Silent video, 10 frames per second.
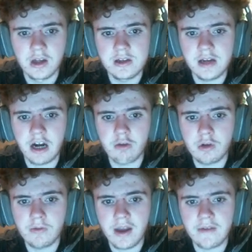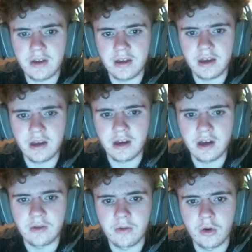Dire wolf will have
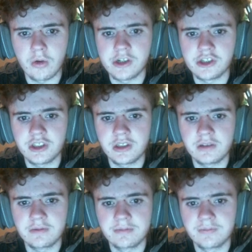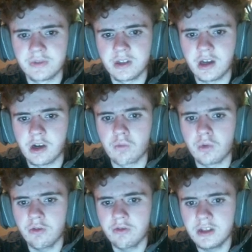a Eurasian
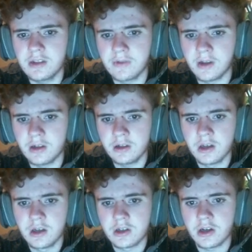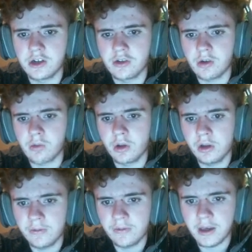wolf default, tundra
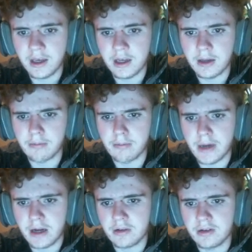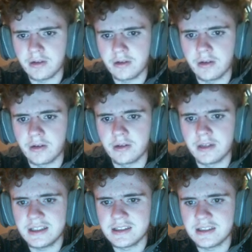wolf, and
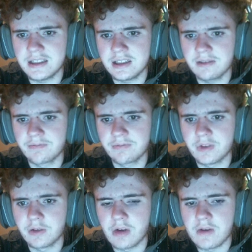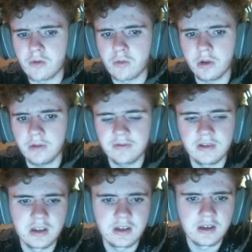Macaronese river wolf.
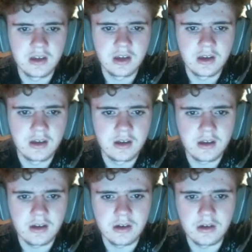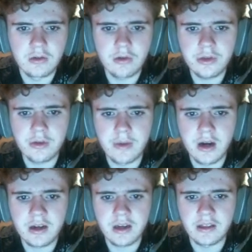North
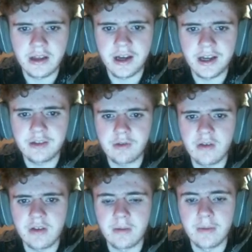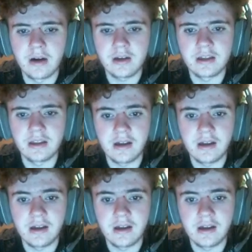American lion will have a American